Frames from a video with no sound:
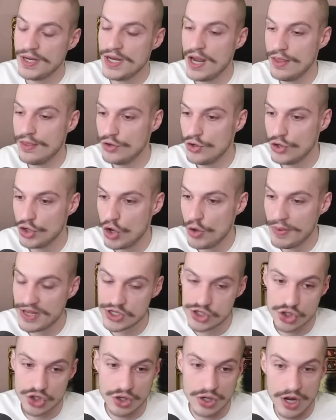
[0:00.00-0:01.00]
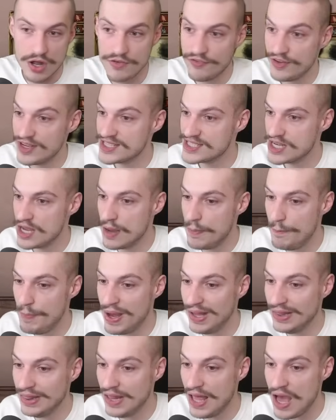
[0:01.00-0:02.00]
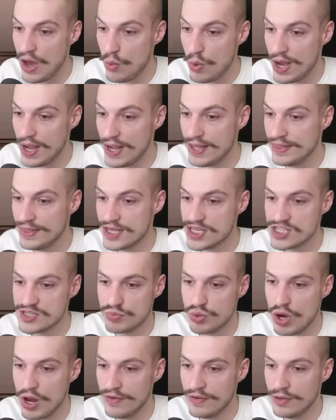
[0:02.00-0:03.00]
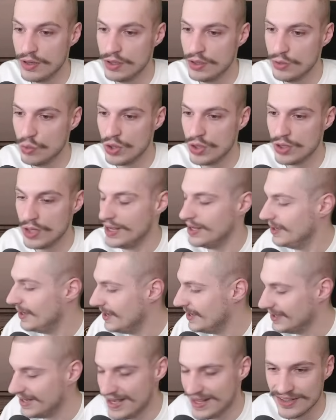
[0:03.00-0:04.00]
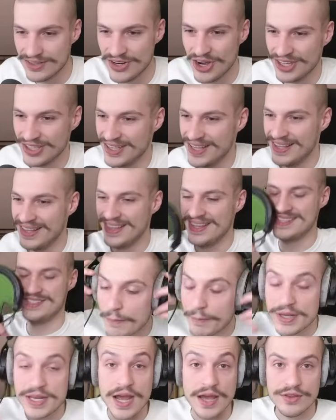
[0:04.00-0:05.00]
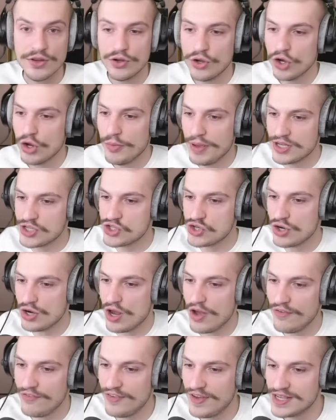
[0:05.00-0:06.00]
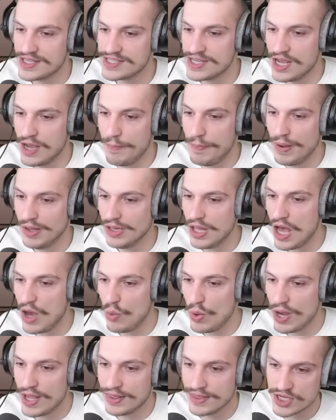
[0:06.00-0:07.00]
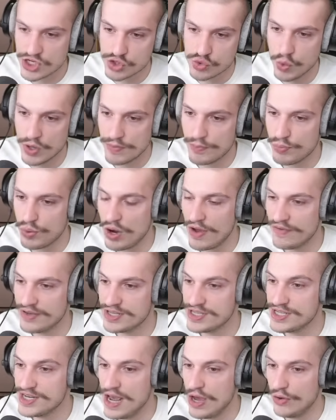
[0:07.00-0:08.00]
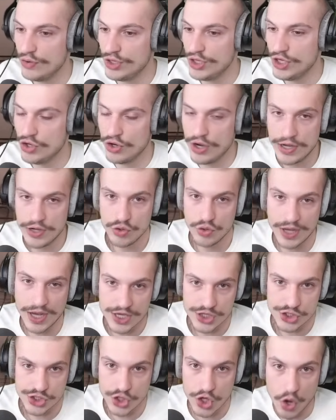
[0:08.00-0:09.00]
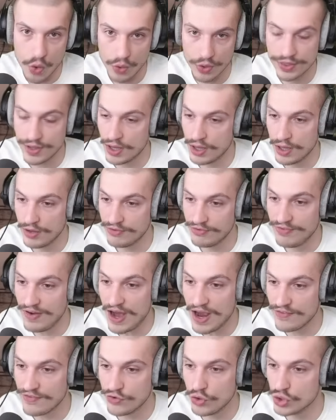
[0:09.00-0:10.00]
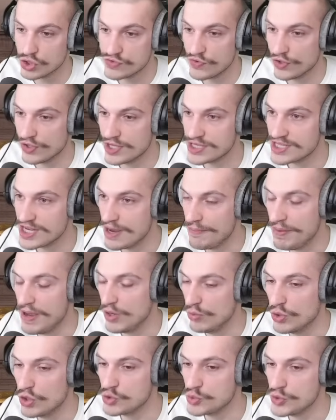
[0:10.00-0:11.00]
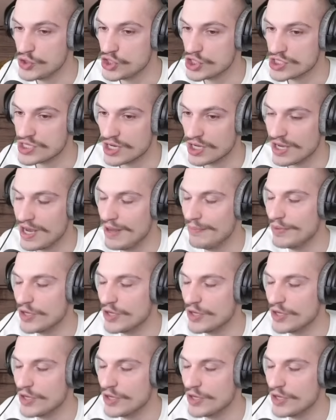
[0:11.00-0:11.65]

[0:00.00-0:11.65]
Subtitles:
yeah, there you go, man. Start off as Palawa in this one. I can't talk like this. But yeah, there you go, man. Start off as Palawa in this one province down here. And you guys know the 5 goals for this campaign, which we just accomplished.